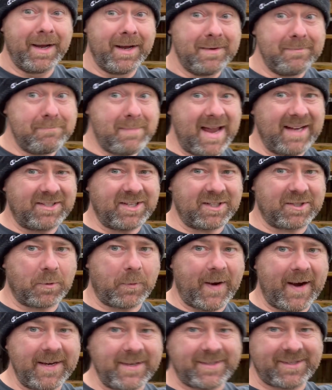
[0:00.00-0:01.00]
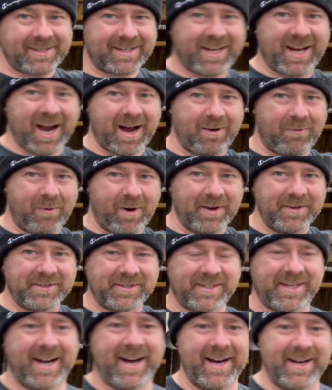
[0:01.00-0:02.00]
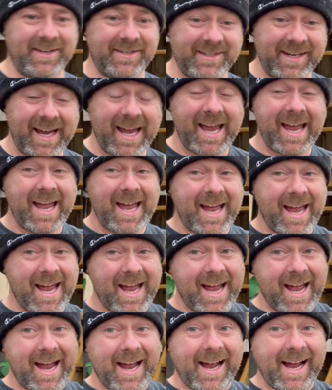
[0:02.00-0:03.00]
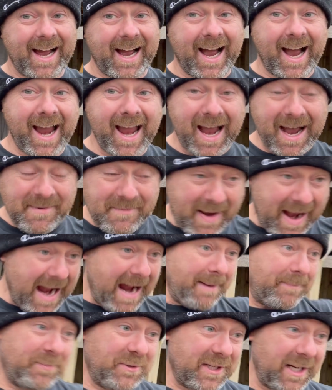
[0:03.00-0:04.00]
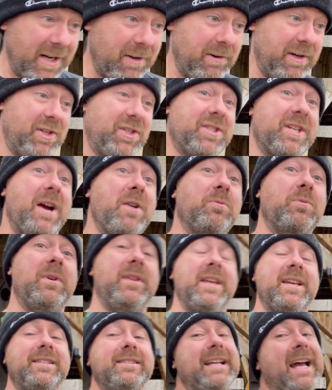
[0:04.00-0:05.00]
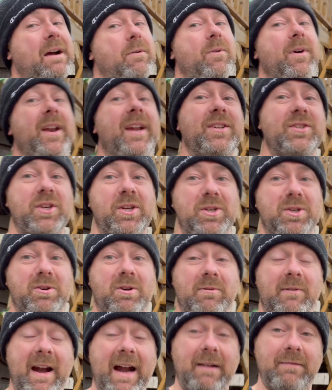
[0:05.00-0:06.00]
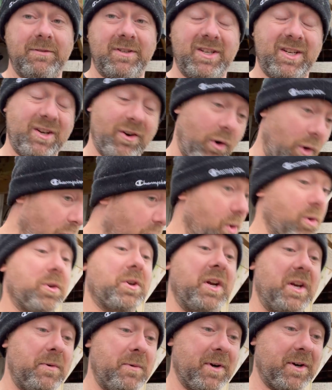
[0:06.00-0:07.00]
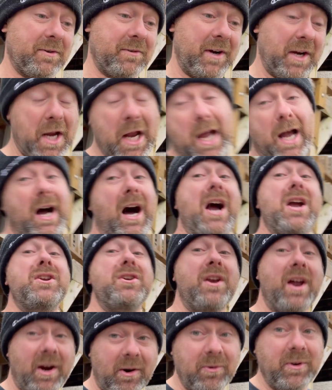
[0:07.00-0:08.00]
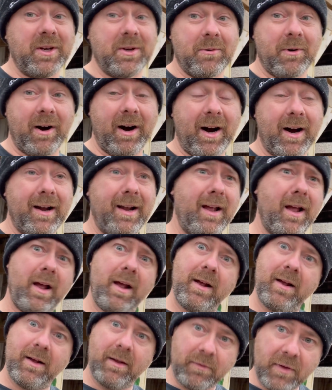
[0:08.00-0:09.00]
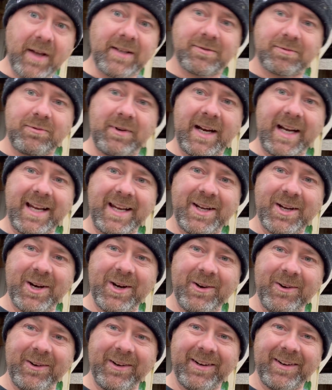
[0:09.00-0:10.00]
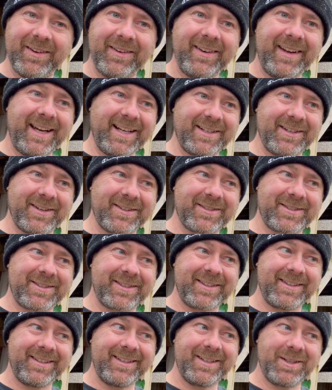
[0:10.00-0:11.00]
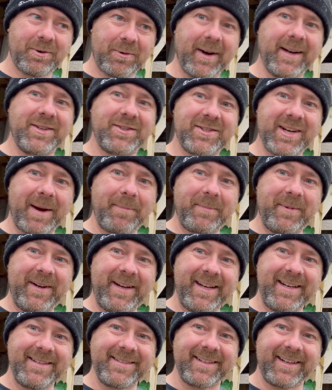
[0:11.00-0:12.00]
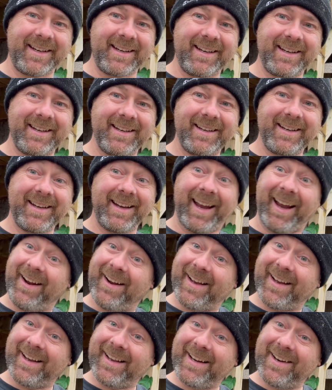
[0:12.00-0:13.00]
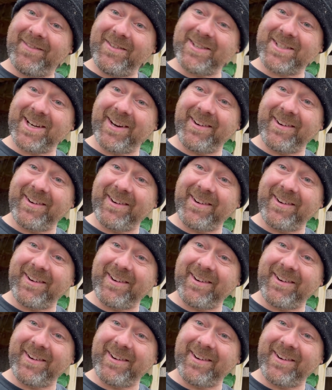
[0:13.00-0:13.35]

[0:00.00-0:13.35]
Measure twice, cut once, guys. I am absolutely stoked with this. Now, when I turn you around, you're all going to agree. I know you are. That's really cool. It looks quite Japanesey. Let me show